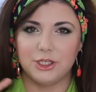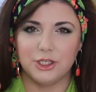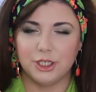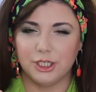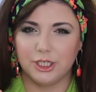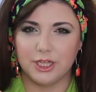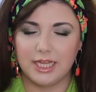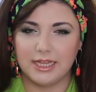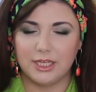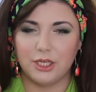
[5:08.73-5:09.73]
sugar
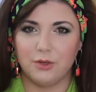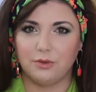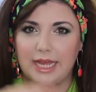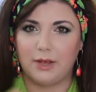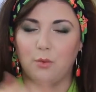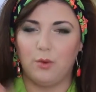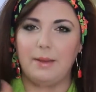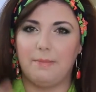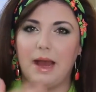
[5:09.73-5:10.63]
thing that you like whip